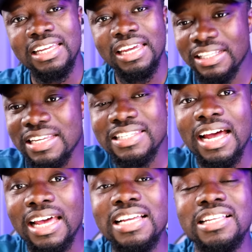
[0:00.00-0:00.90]
It is
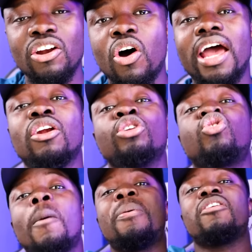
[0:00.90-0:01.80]
against the law. And on
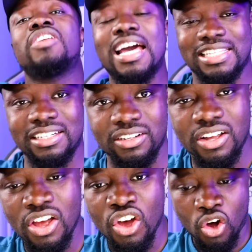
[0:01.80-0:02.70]
top of that, you know,
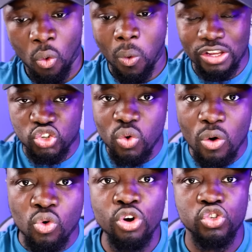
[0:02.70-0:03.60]
what's
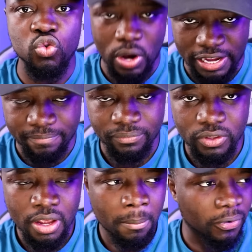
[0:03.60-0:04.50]
what goes away?
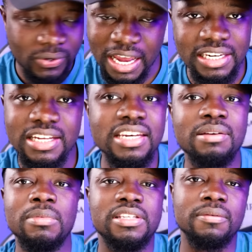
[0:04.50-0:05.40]

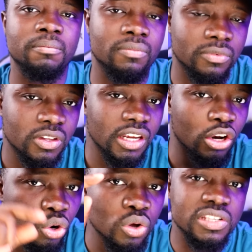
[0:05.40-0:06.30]
It
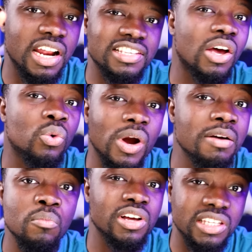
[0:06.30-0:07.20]
looks like a
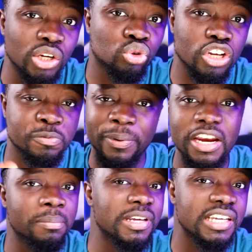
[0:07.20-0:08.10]
red mosquito spray
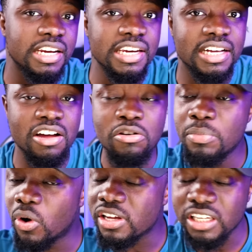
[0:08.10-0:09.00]
in the
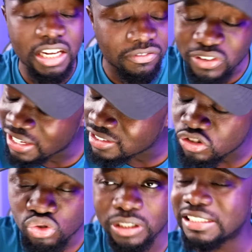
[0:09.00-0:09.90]
because if that
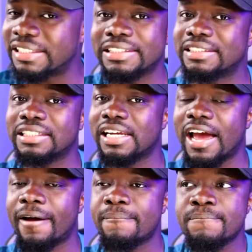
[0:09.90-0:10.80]
is not it, they
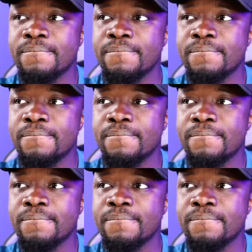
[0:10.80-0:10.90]
are.